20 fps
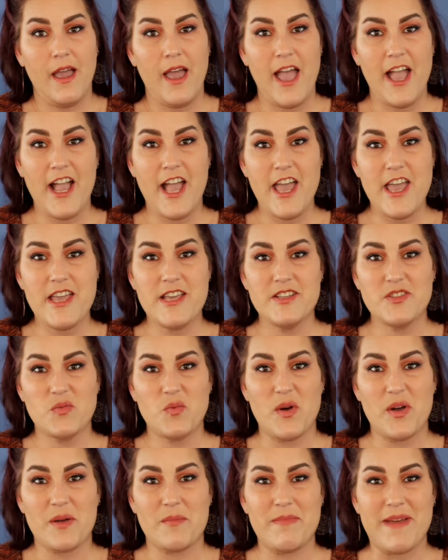Hi guys,
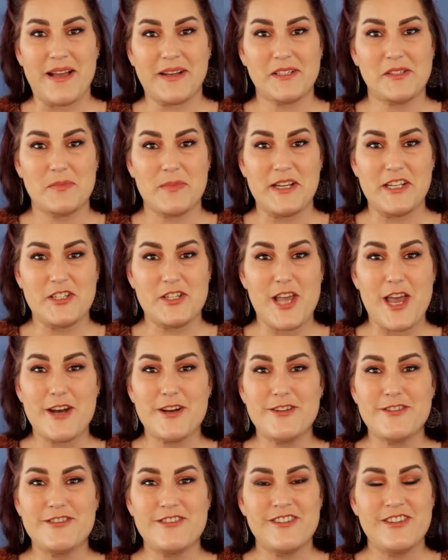welcome back to my
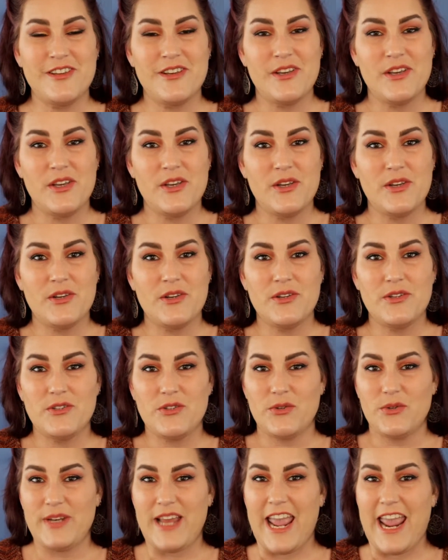channel.
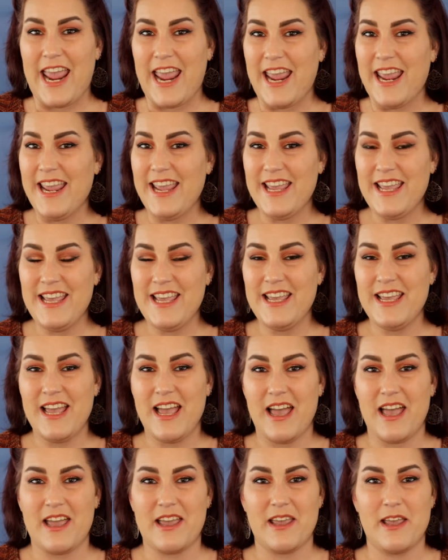Today
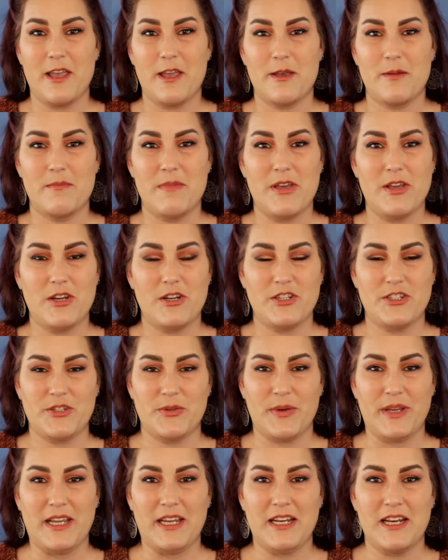I am
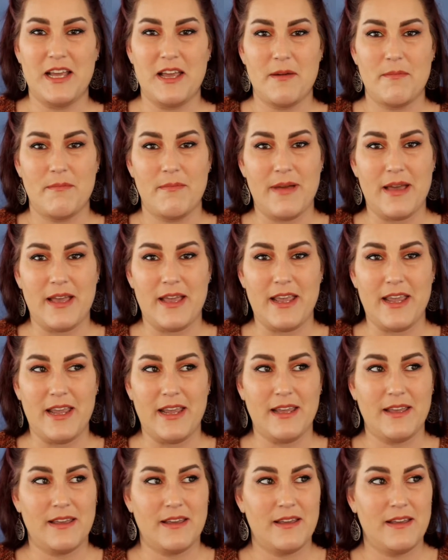doing
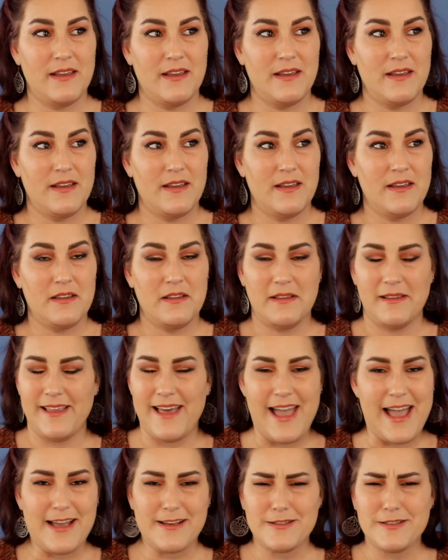my
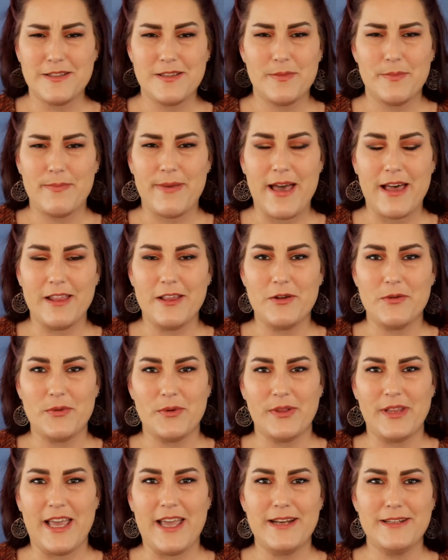last palette
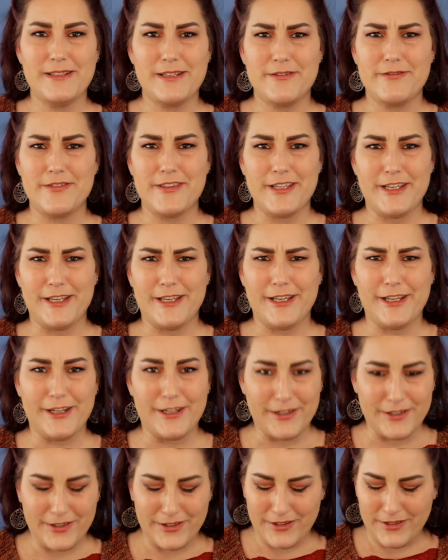roulette of the
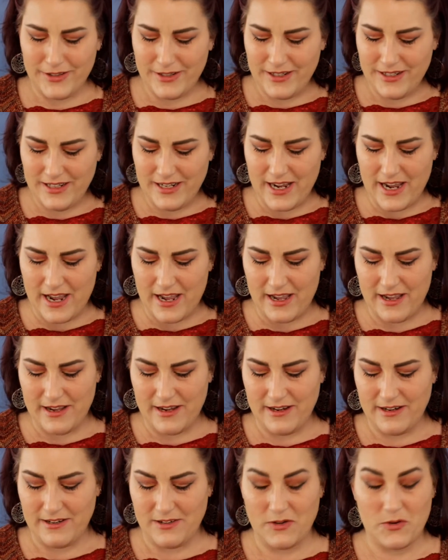year
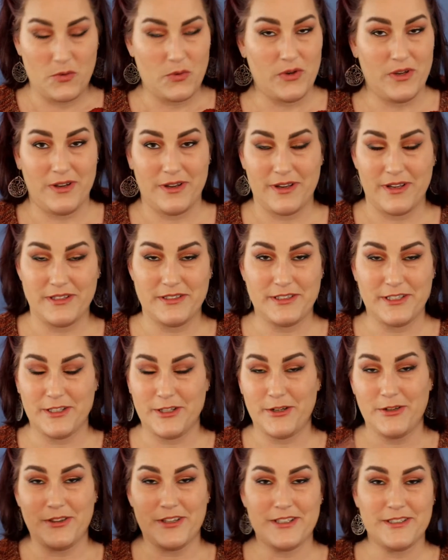and we'll
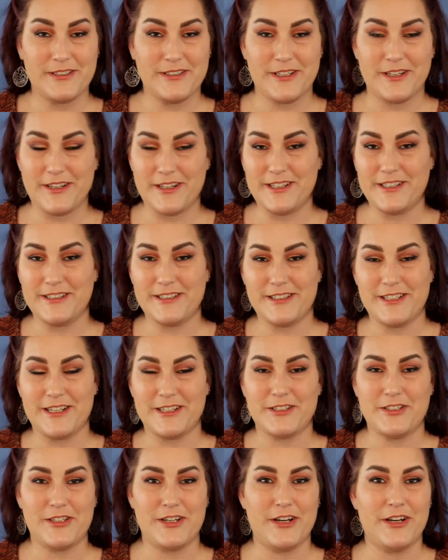continue this series
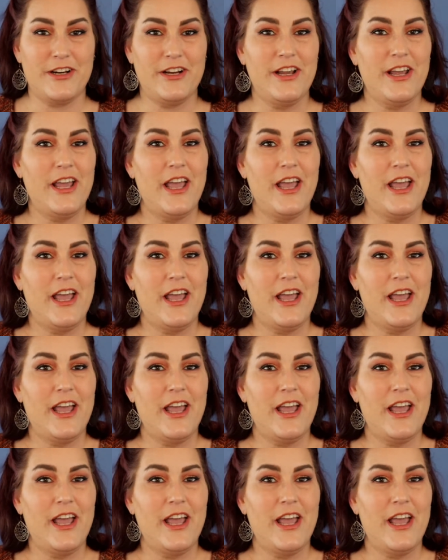next year.